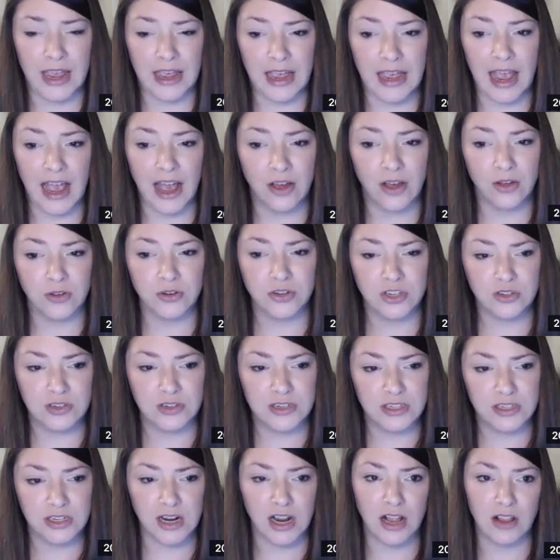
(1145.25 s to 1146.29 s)
How do you
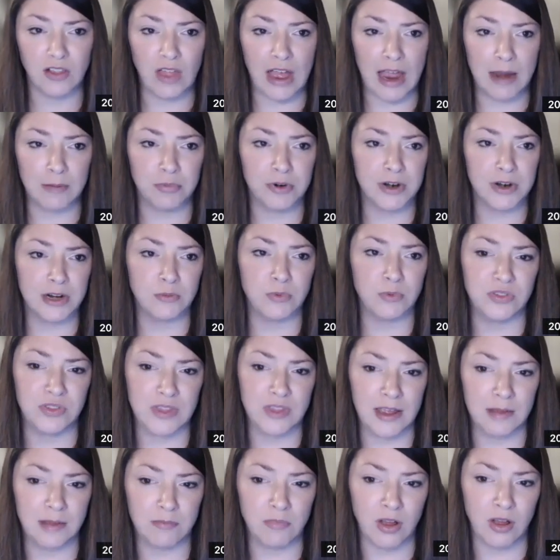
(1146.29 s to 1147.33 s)
need to collaborate with
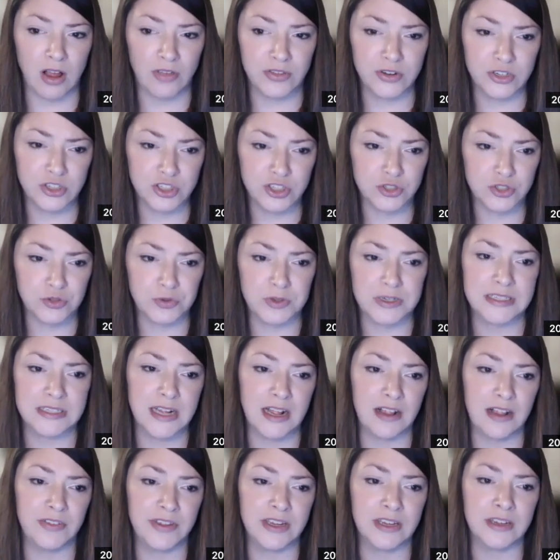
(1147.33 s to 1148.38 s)
them on their
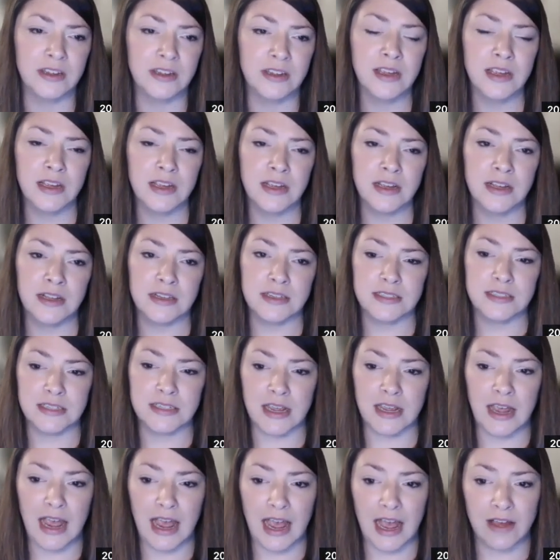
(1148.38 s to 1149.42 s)
storytelling
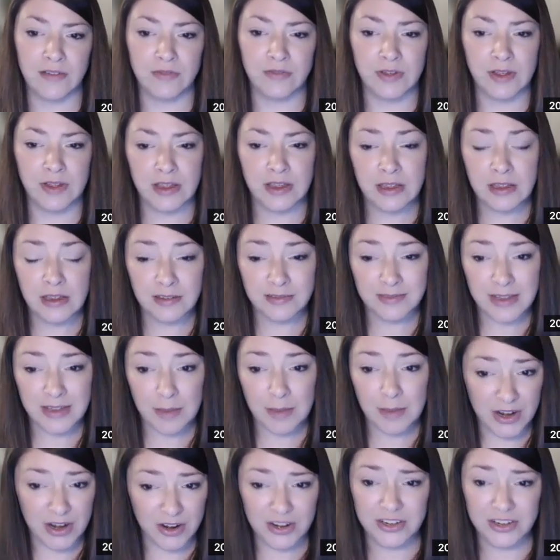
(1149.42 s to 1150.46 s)
to have a
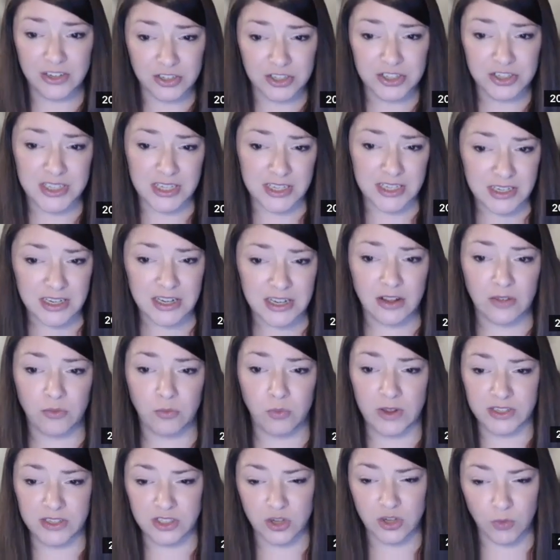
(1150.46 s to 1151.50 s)
better understanding of
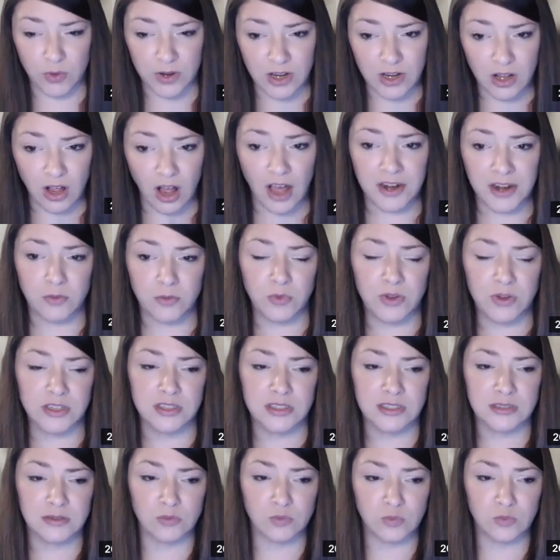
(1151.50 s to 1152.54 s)
what's going on and
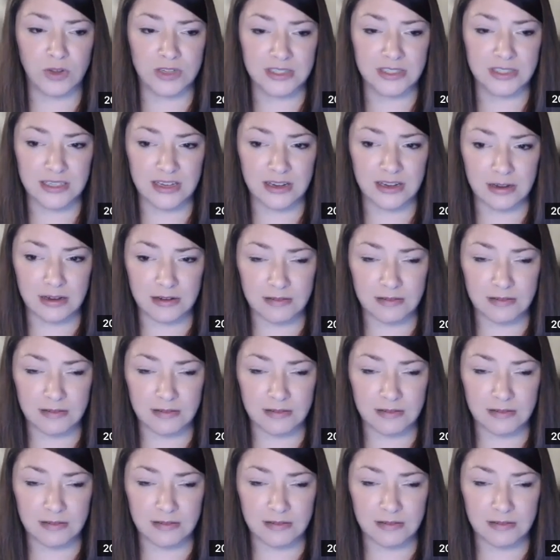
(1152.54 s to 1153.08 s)
what's